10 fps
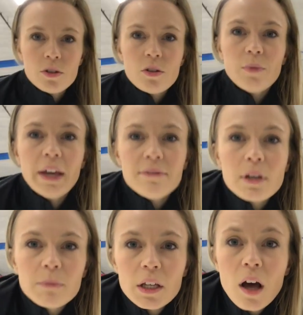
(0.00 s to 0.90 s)
So we have
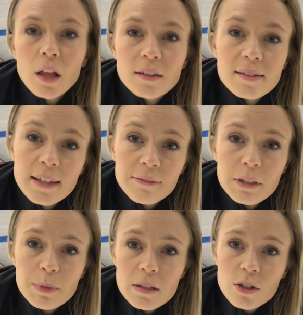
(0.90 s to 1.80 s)
something called the
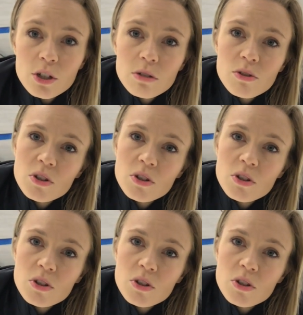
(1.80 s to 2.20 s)
safety position.